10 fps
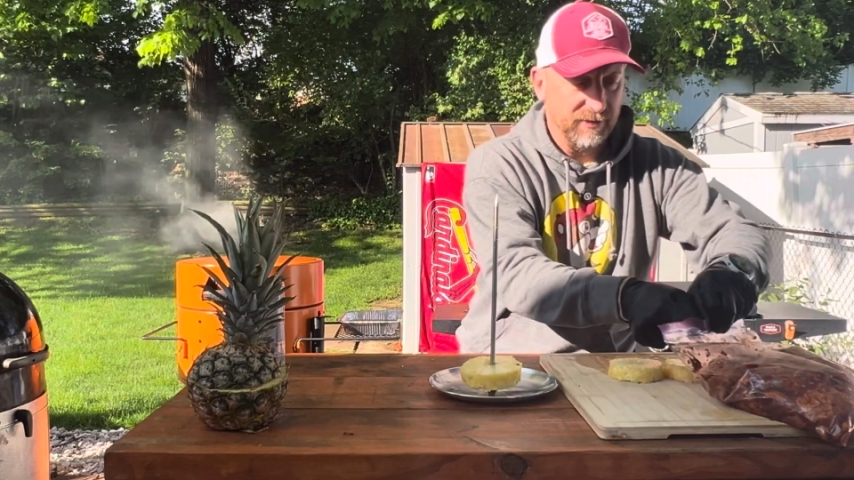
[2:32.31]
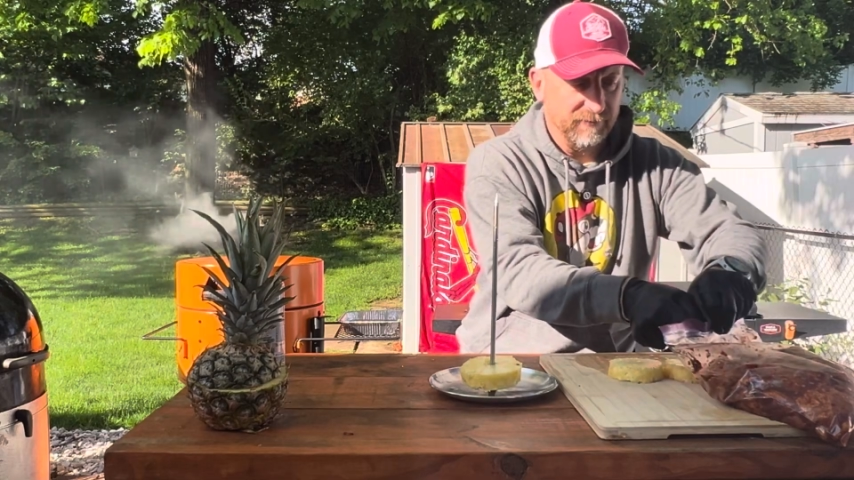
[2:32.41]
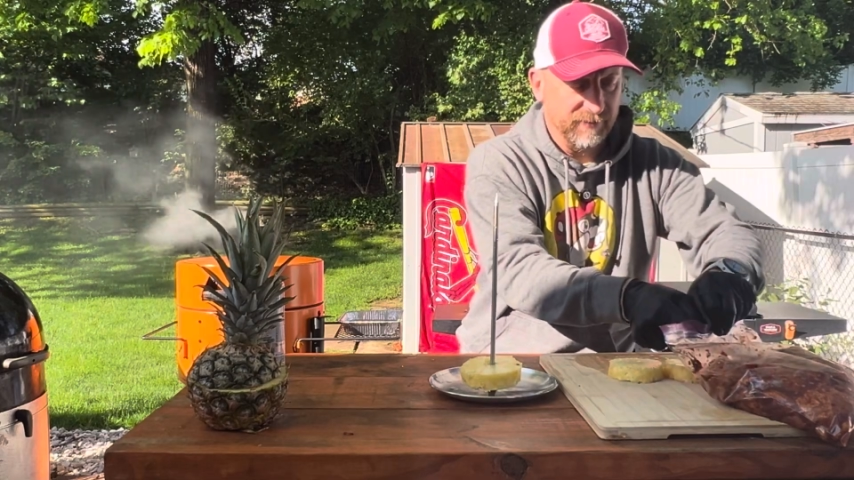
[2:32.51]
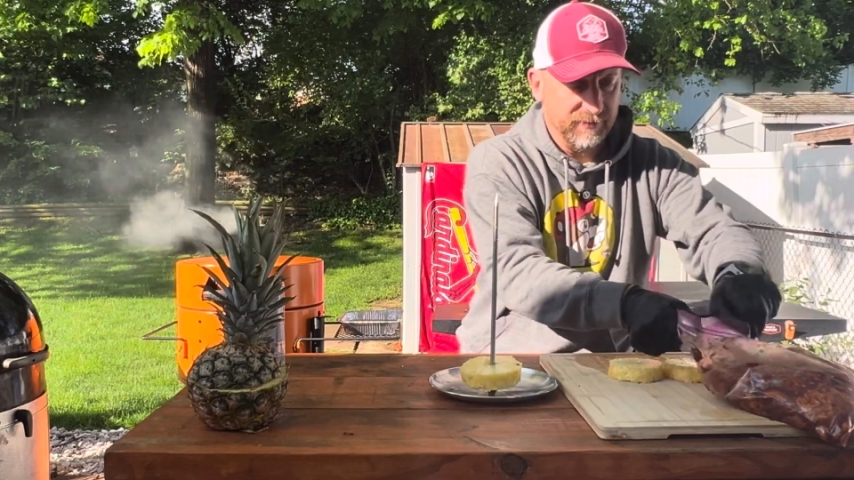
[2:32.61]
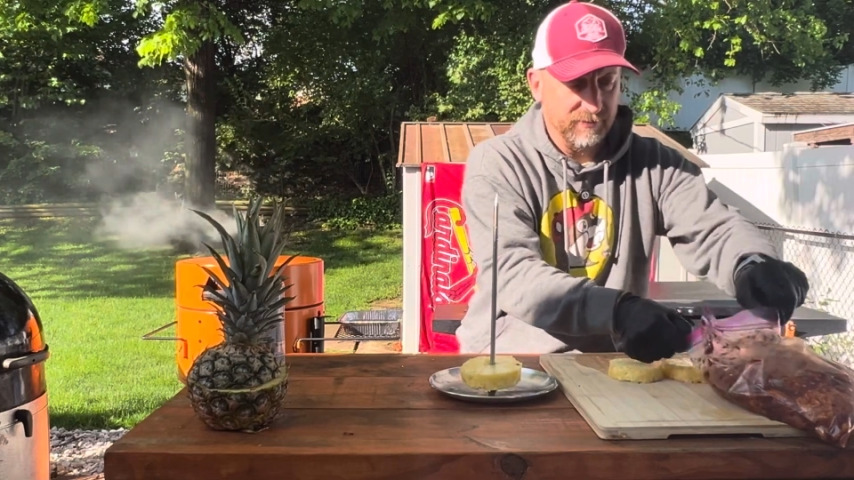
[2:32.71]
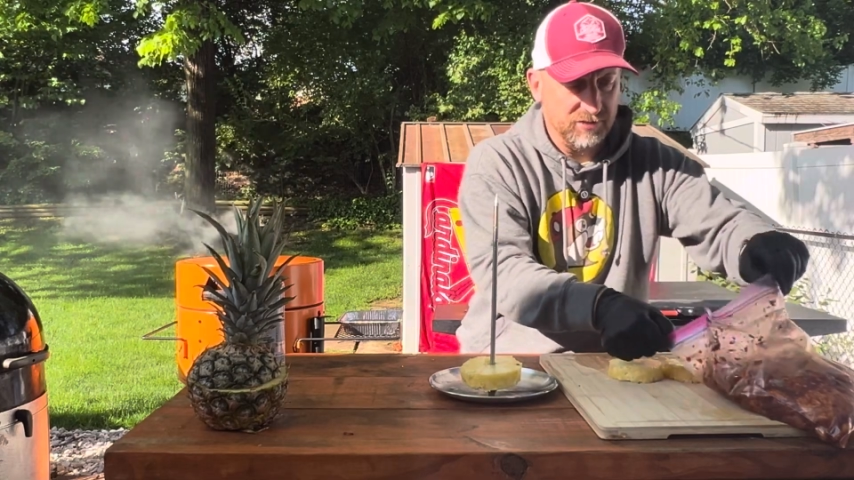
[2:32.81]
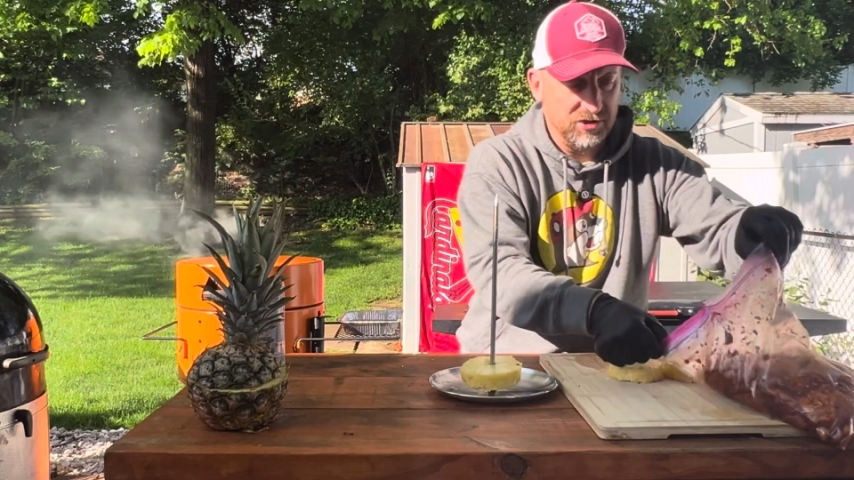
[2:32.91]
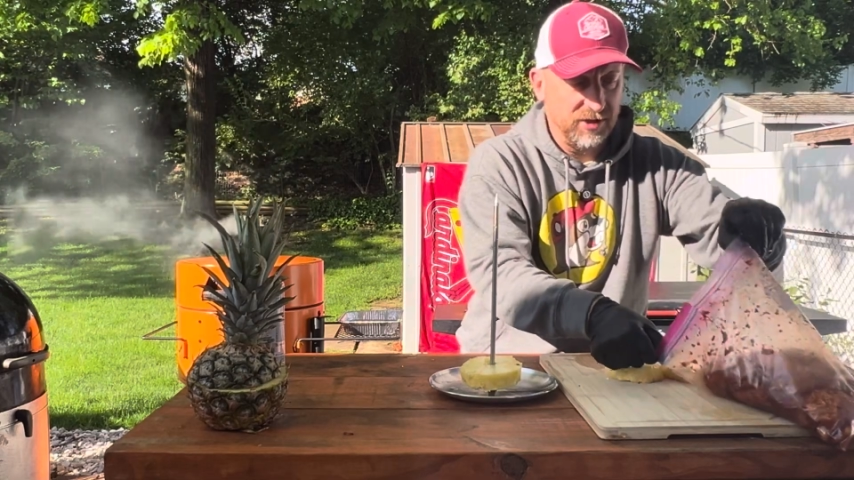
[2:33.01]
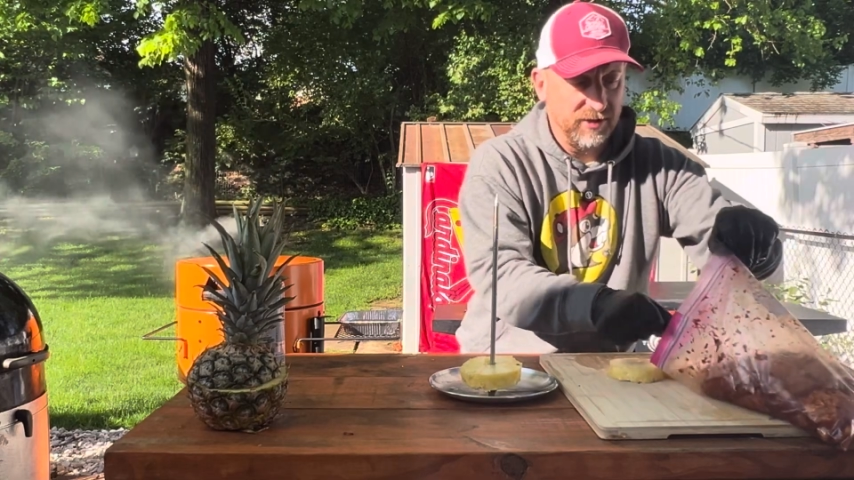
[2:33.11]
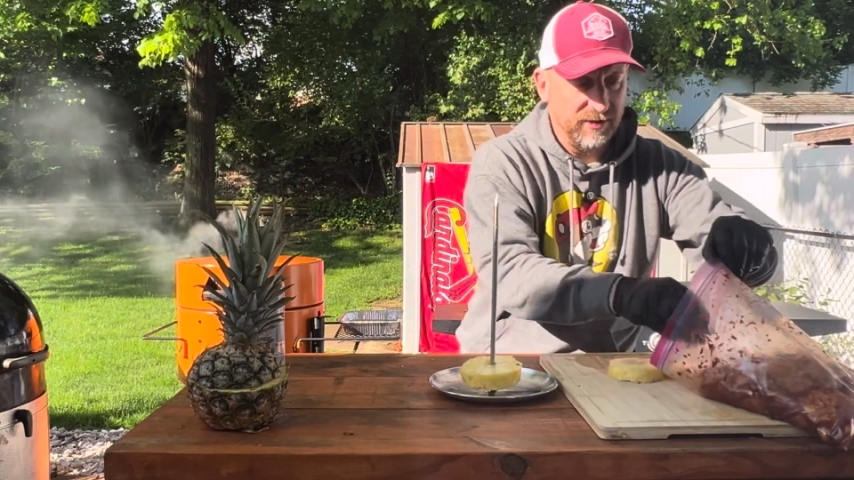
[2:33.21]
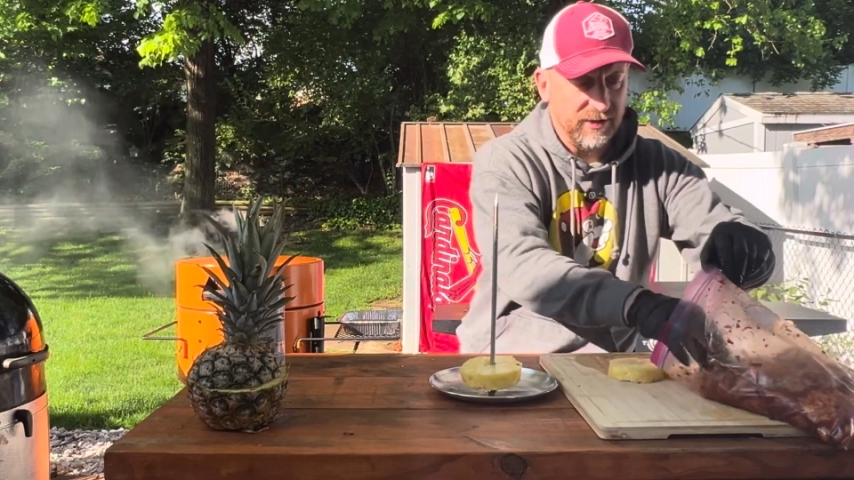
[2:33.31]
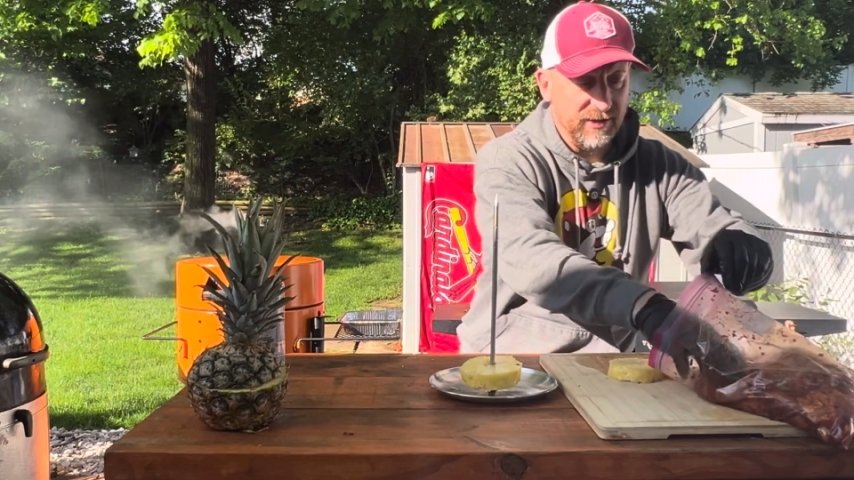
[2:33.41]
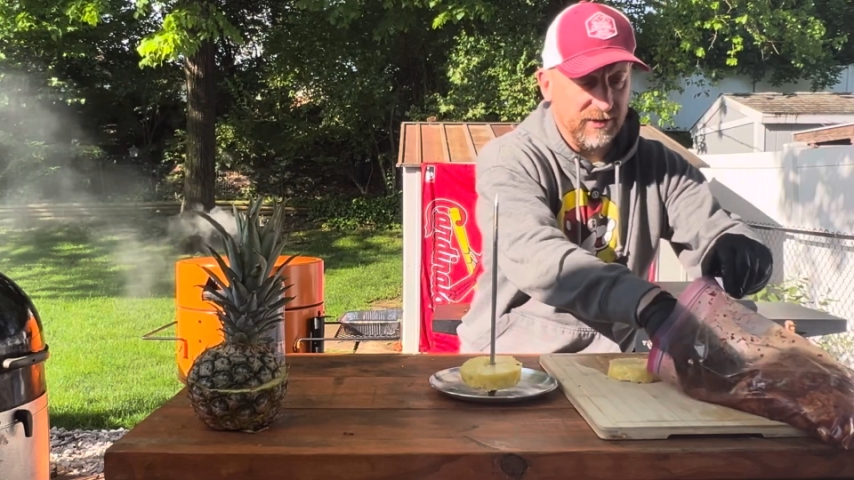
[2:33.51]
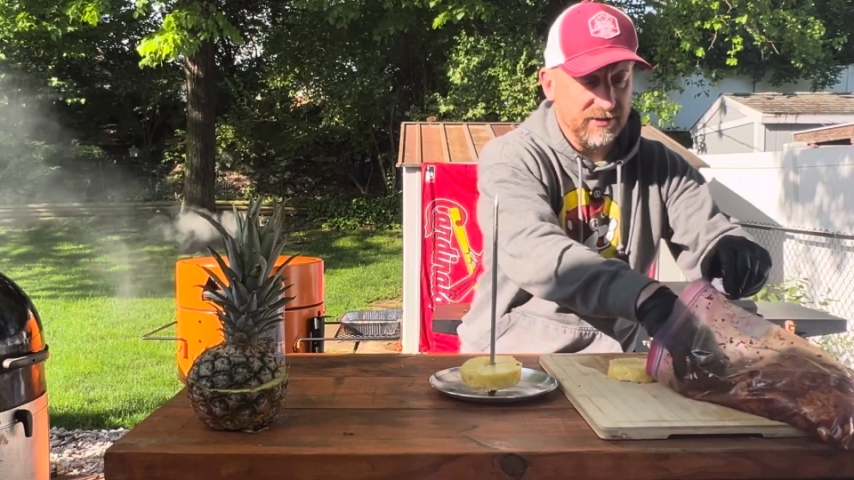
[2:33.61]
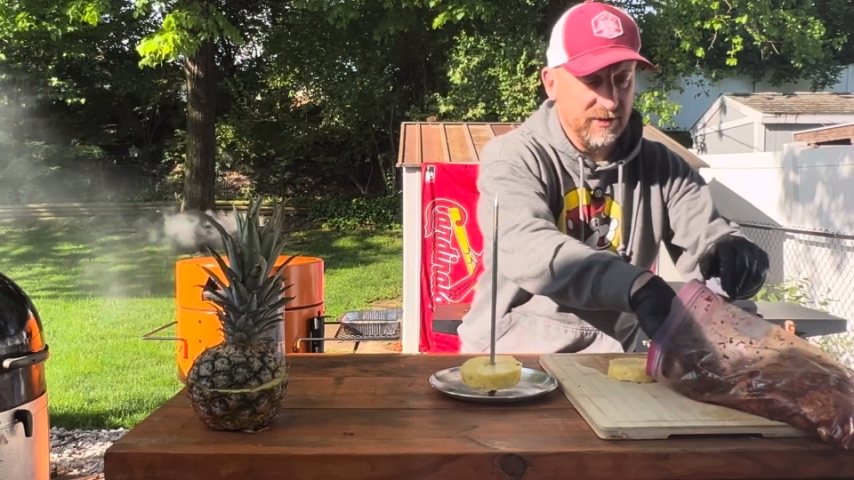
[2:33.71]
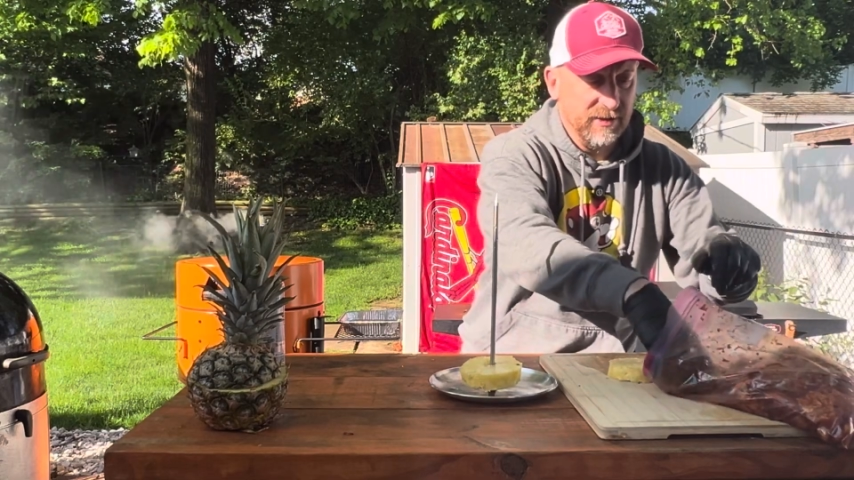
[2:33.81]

of those chicken thighs.